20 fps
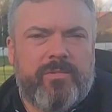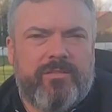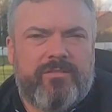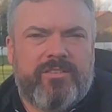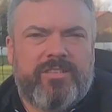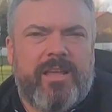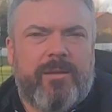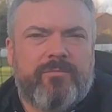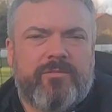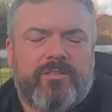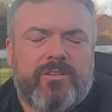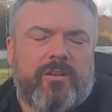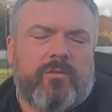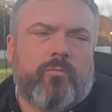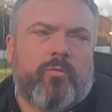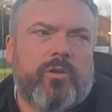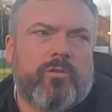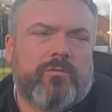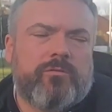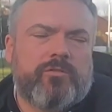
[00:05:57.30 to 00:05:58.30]
stepped, you
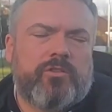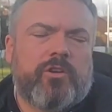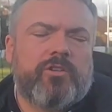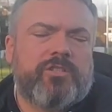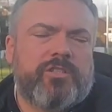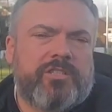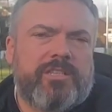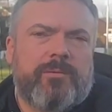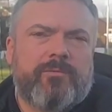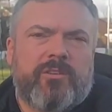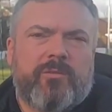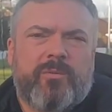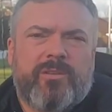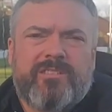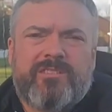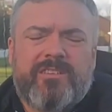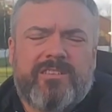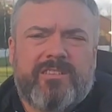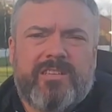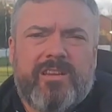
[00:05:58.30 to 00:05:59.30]
know, Josh has stepped up
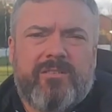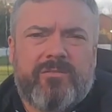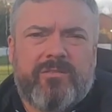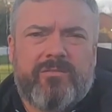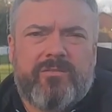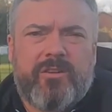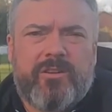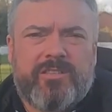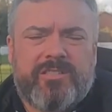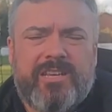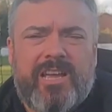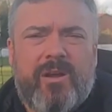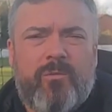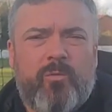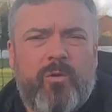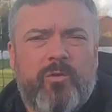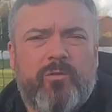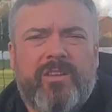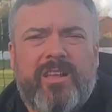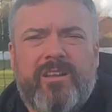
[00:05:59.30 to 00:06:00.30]
into this league for the first time.
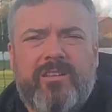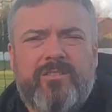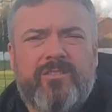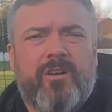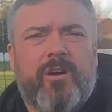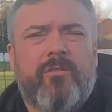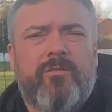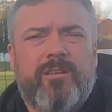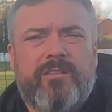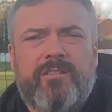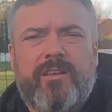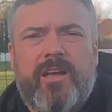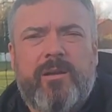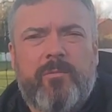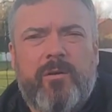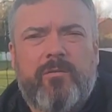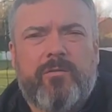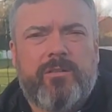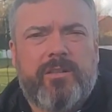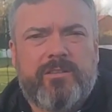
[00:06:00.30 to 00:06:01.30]
Will's had a torrid
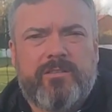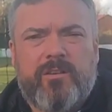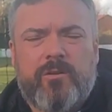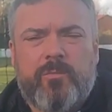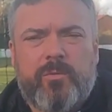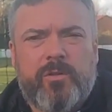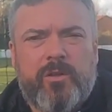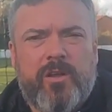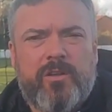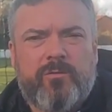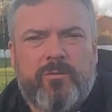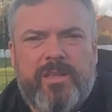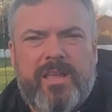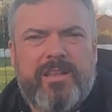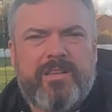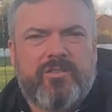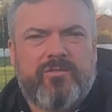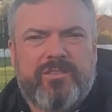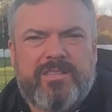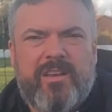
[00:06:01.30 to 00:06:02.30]
time over the last couple of years with
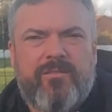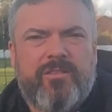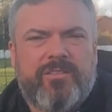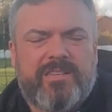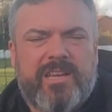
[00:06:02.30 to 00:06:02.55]
injuries. Every